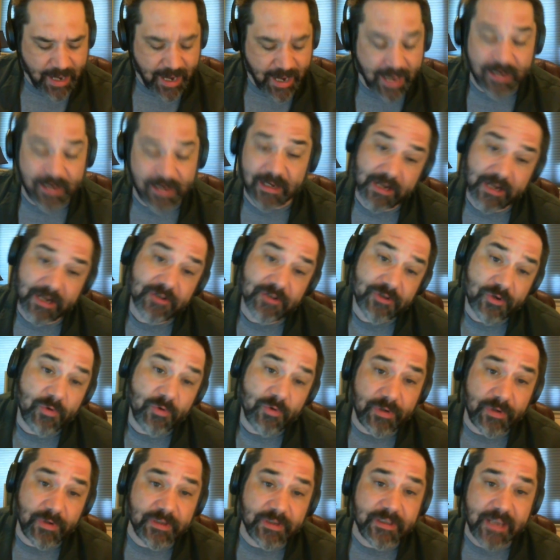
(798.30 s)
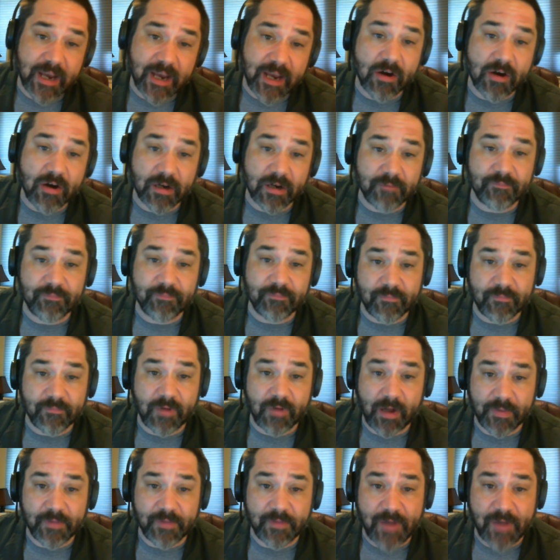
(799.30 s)
And it's cool, they are
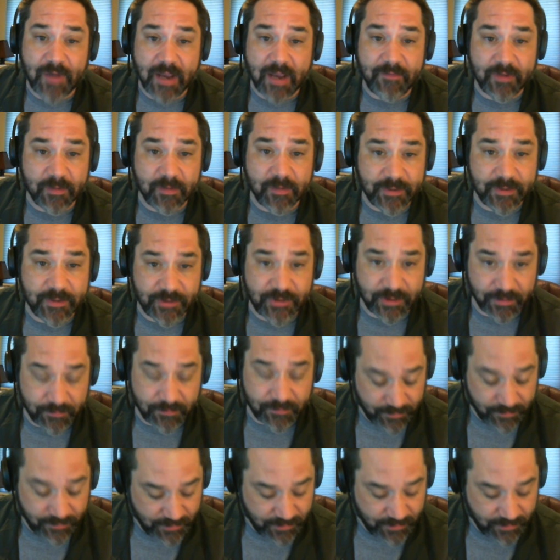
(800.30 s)
on the 5-year mission.